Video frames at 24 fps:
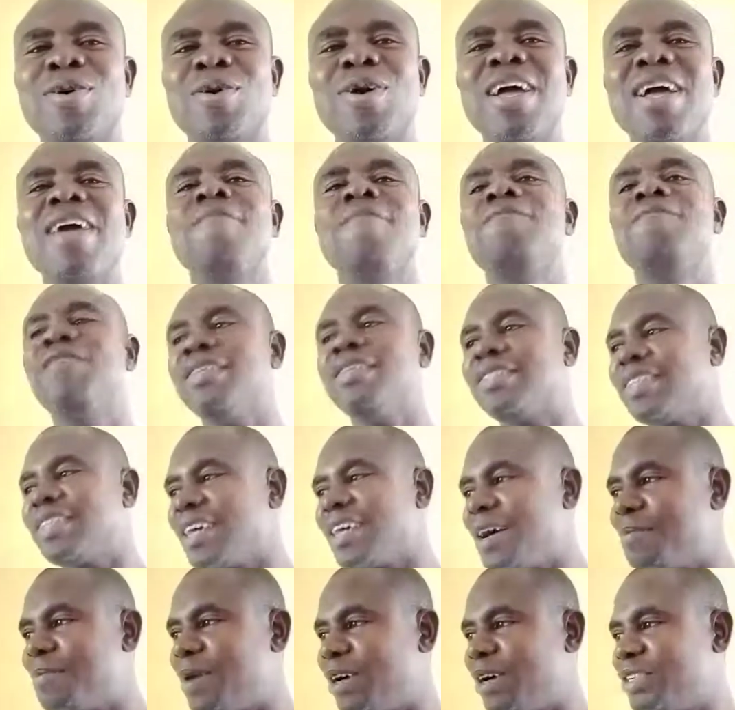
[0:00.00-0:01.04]
everything
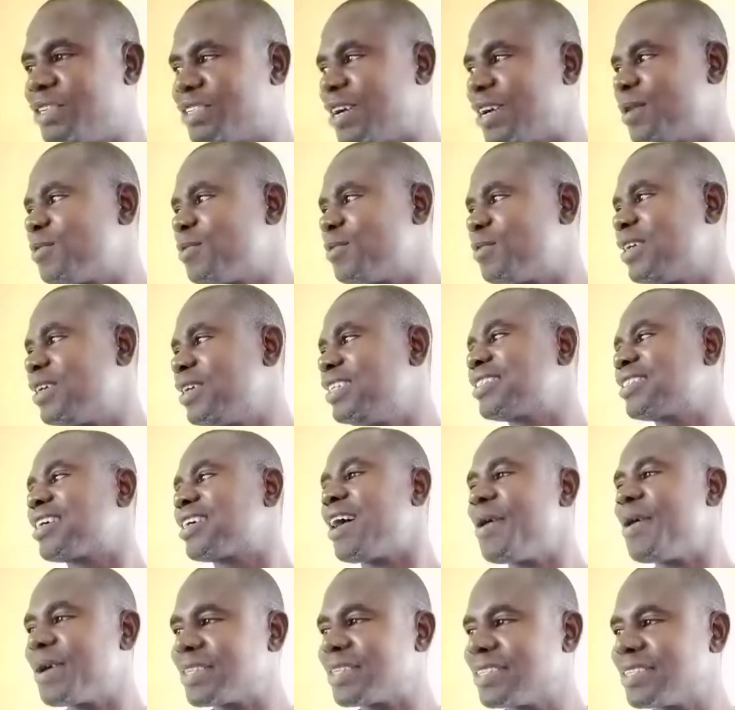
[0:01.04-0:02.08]
about Shadwell: his
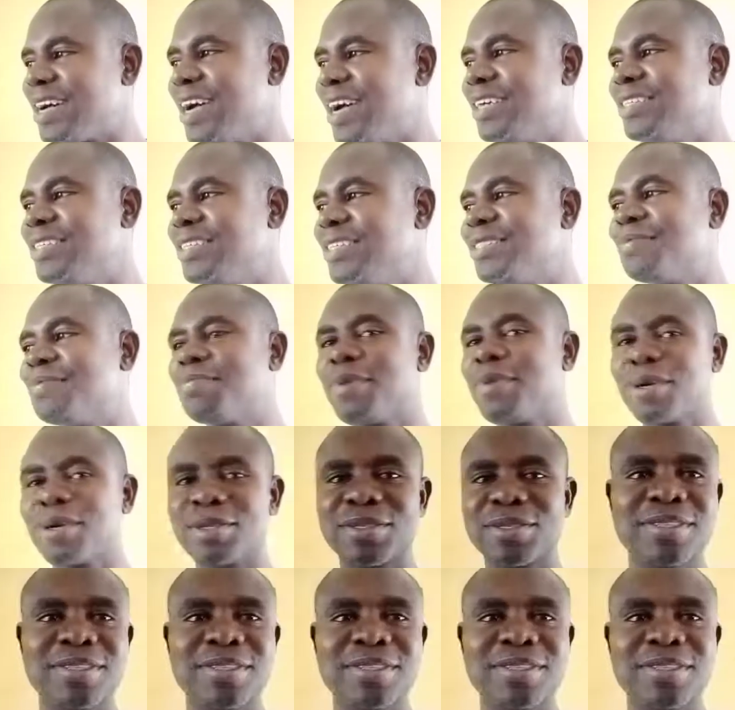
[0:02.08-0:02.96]
character, his books,